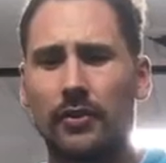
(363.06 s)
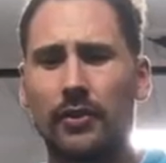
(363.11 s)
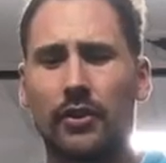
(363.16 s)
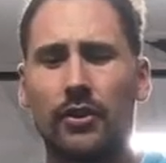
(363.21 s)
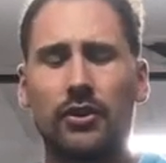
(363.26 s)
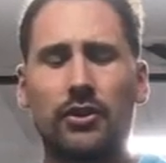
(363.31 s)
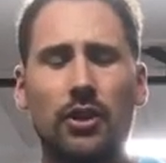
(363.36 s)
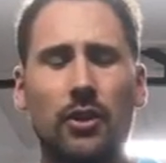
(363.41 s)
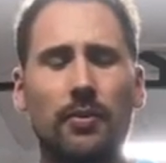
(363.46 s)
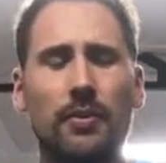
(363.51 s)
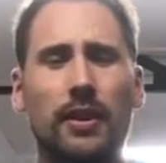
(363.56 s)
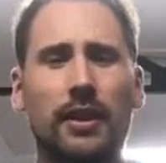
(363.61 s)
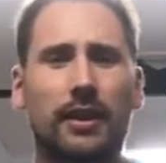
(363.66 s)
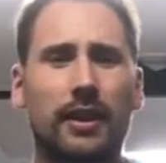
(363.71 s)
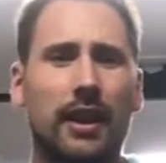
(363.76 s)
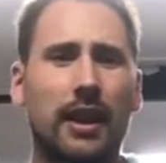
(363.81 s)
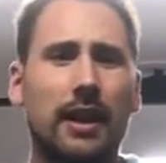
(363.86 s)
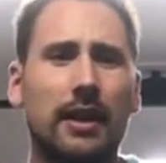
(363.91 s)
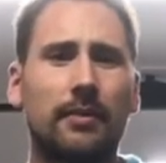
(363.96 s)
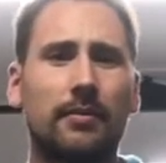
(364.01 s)
they're at the top of their
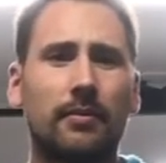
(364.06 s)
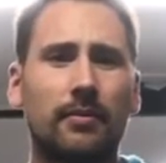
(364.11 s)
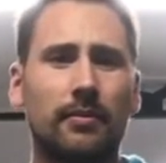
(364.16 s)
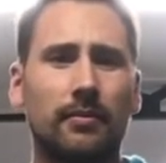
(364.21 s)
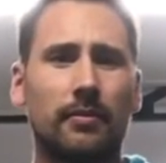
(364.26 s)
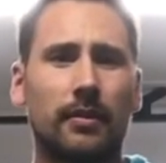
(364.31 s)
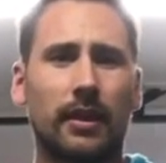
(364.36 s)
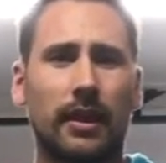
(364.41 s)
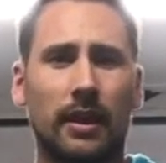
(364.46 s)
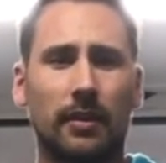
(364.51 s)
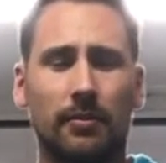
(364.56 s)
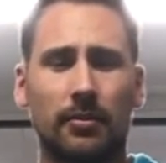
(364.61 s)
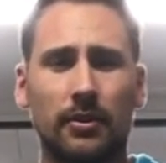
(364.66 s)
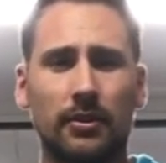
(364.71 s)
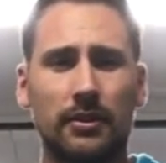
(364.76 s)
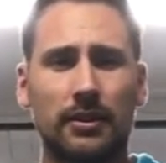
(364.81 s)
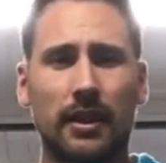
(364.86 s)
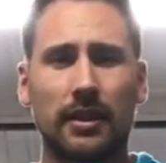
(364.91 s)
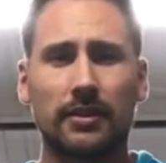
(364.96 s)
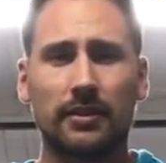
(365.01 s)
game, they get blood
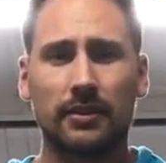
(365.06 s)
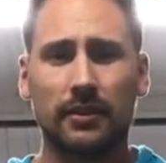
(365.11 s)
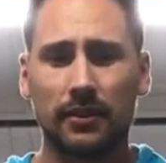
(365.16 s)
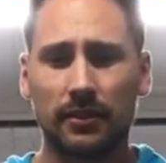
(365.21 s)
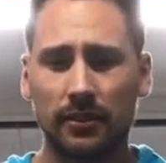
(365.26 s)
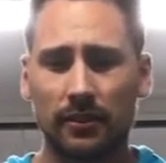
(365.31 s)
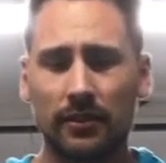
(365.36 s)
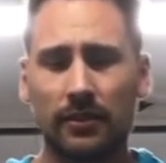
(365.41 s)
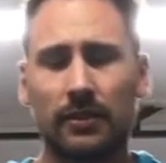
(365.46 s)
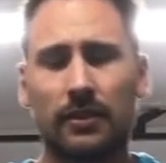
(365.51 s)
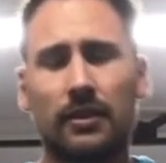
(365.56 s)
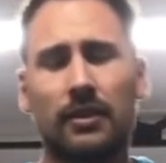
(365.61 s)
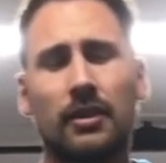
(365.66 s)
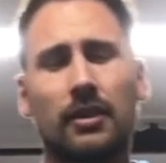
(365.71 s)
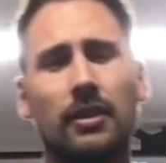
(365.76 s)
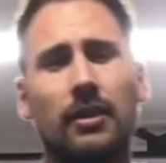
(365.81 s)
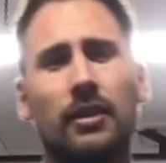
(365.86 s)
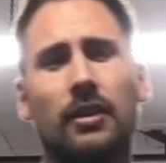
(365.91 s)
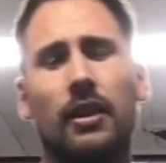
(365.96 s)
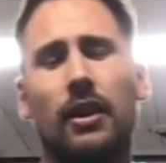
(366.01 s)
tested,
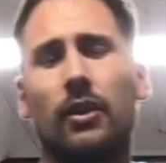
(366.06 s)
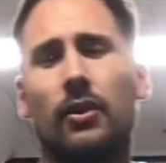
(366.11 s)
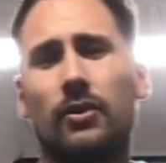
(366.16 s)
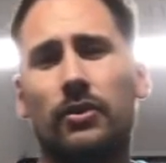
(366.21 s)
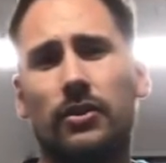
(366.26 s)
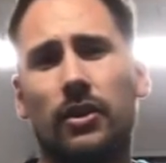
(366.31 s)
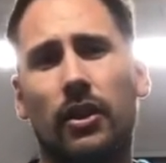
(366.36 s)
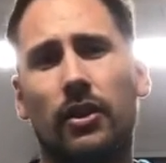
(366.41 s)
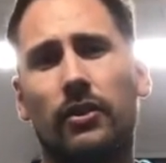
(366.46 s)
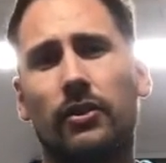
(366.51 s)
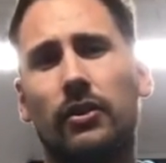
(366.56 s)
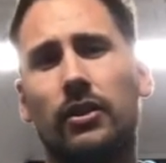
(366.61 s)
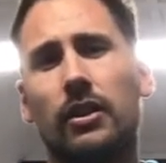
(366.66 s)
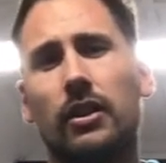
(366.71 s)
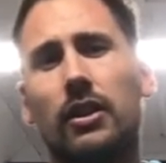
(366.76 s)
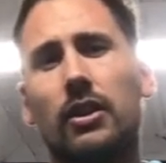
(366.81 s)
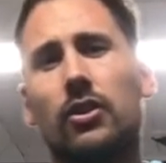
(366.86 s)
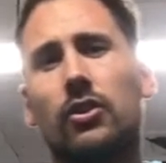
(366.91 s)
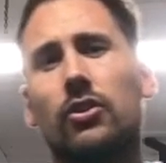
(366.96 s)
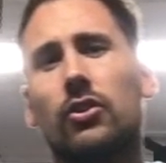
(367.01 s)
they also
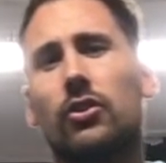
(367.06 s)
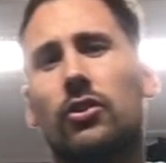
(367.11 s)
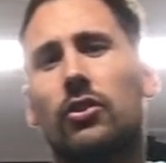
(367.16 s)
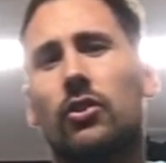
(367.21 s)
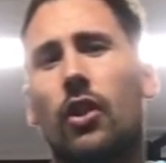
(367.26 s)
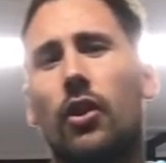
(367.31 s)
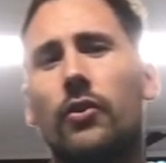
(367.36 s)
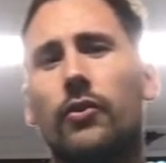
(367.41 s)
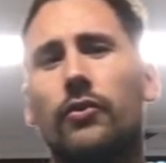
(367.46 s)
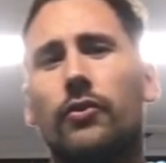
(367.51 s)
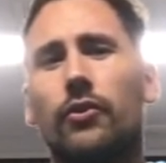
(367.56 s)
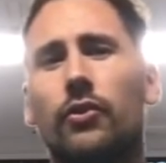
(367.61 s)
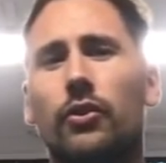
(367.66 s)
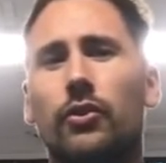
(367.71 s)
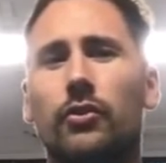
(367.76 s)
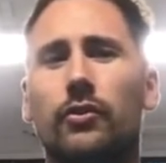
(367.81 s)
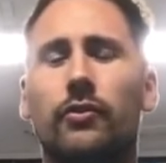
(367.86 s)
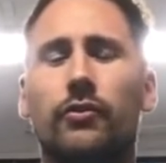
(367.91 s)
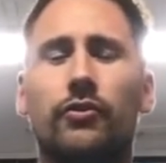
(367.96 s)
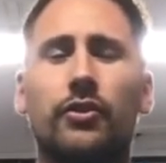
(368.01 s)
go through
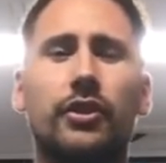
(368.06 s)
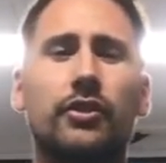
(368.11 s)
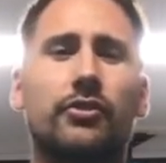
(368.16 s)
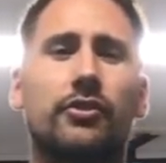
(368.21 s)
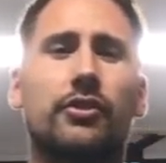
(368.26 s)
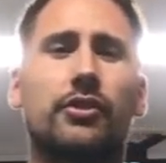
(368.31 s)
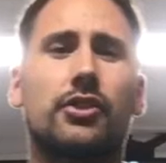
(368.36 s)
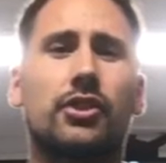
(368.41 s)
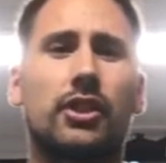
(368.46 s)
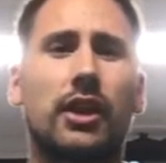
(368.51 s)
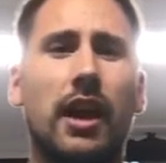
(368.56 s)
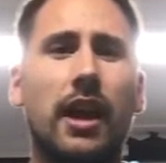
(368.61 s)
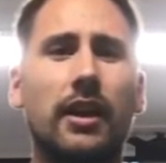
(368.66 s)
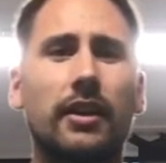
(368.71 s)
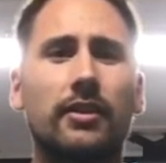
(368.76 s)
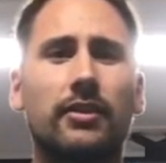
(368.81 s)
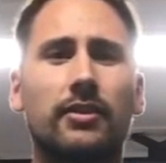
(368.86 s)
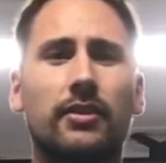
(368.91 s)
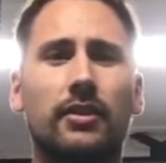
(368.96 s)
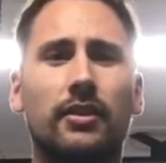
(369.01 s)
rigorous
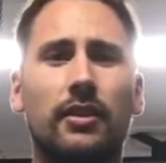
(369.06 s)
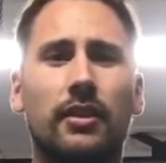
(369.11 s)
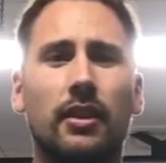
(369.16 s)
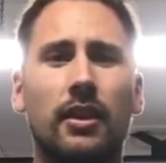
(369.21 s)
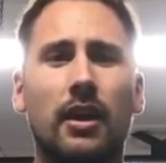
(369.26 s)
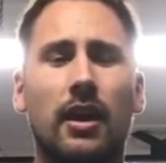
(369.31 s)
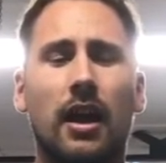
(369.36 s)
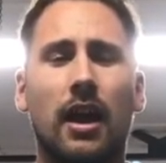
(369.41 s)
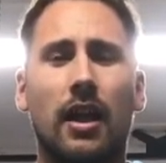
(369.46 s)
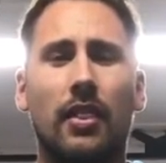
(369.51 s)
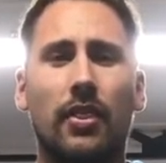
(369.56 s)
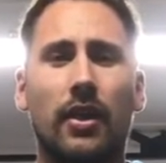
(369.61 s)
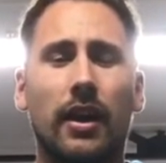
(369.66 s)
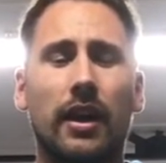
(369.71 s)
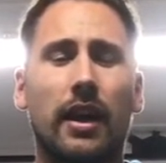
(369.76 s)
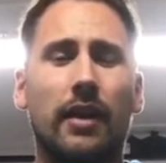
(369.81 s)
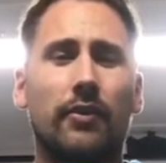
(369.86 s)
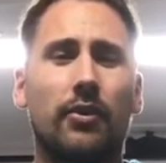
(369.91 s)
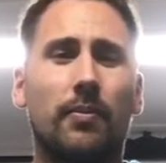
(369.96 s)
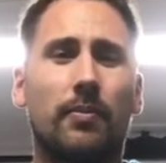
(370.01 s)
checks, and they
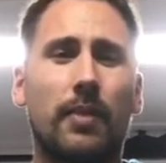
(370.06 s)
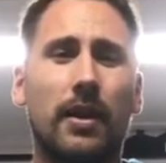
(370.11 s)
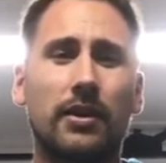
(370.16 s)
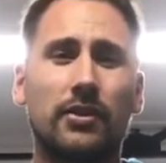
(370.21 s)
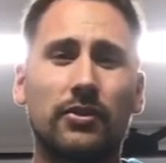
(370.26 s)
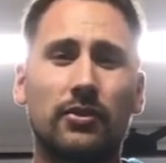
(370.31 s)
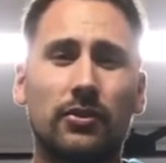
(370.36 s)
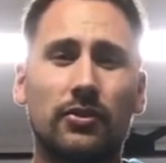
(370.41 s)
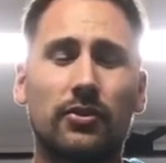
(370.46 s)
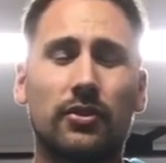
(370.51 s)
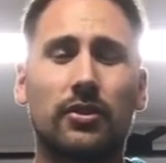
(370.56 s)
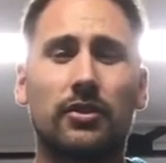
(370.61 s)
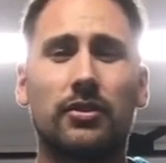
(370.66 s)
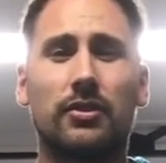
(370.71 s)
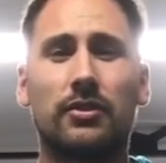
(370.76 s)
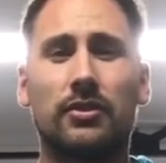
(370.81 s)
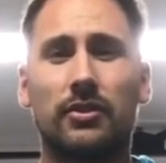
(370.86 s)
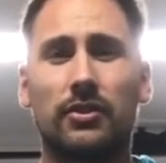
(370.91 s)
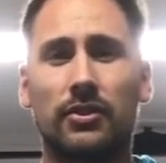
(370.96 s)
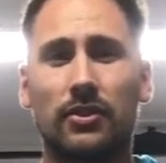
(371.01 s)
have the best
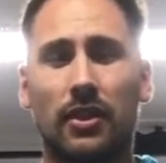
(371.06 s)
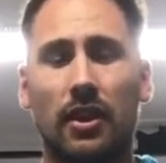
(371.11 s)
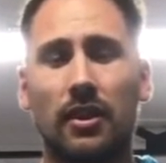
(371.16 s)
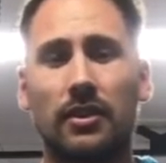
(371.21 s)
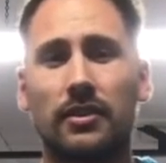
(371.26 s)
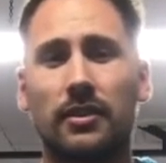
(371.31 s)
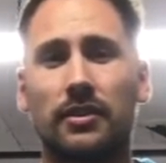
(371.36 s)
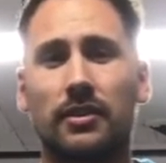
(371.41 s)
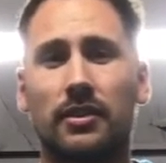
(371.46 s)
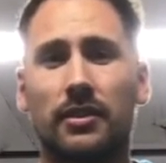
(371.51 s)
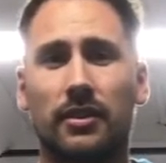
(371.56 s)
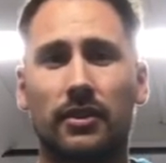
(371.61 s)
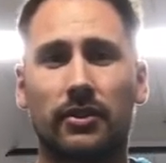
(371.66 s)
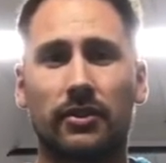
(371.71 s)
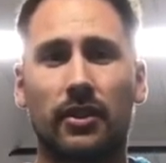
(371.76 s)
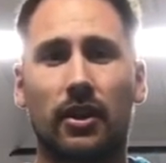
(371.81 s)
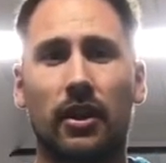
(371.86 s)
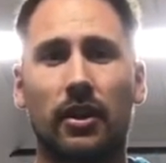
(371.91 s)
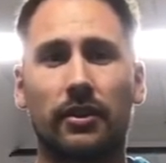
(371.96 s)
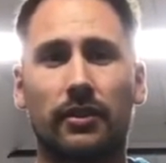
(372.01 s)
nutritionists and scientists at their
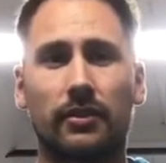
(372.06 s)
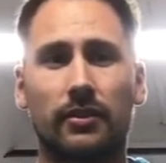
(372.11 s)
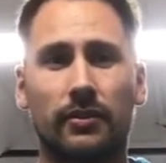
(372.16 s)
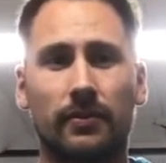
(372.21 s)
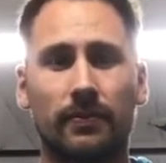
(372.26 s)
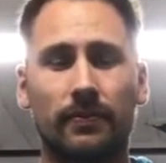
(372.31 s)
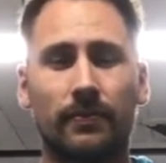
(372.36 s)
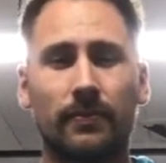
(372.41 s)
sides.